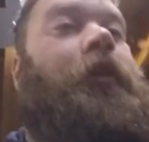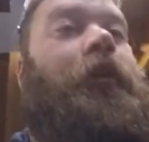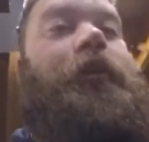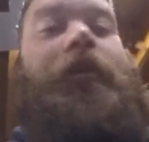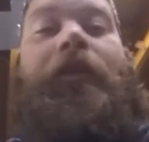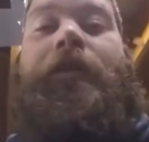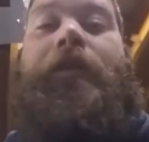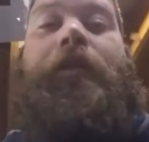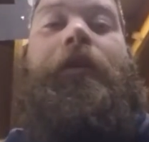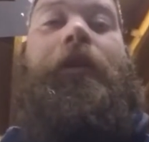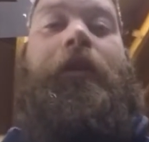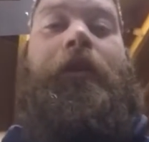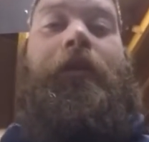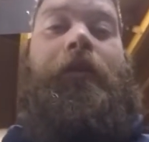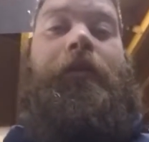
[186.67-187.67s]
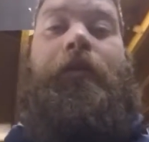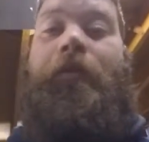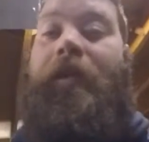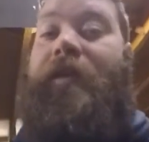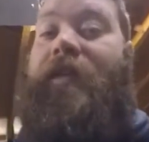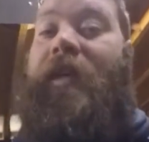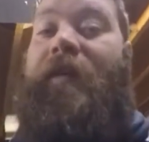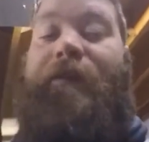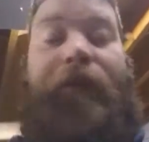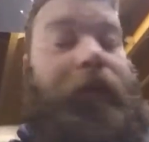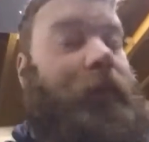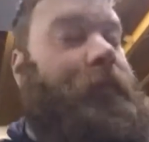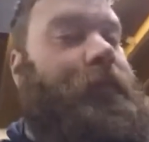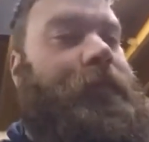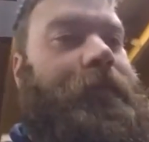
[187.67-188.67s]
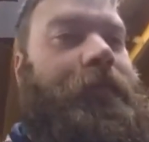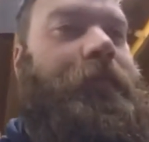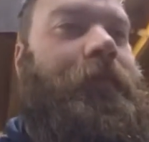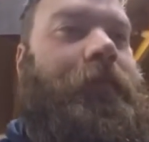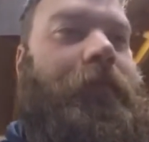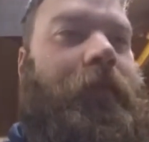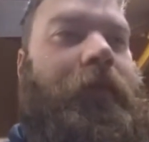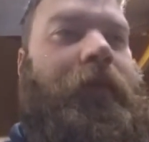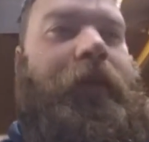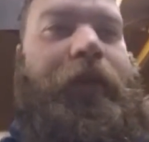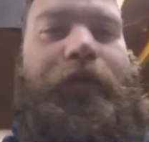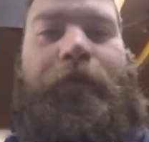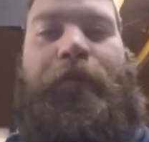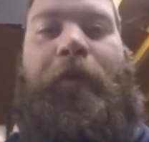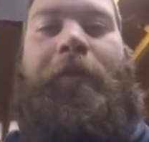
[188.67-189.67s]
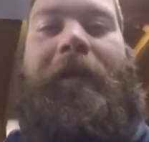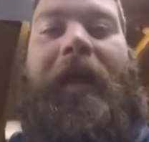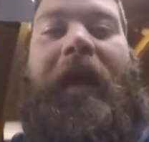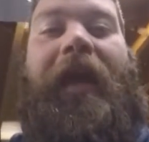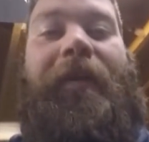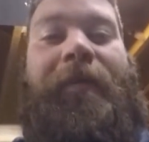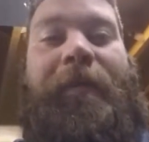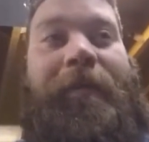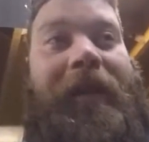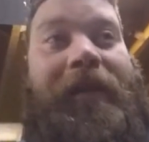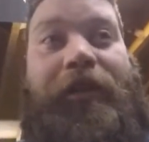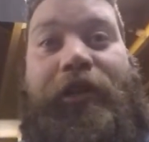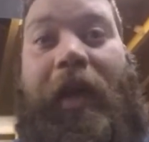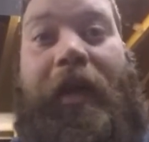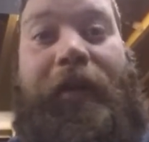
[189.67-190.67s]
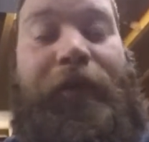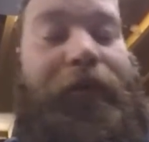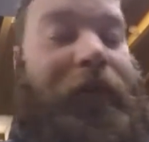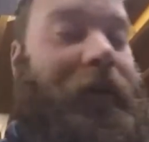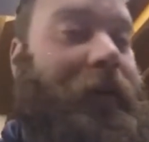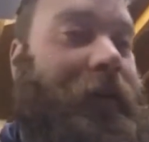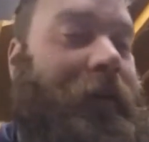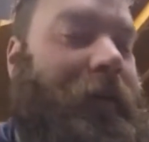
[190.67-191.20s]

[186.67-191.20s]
because it's New Year's Eve. This will probably air mid-January.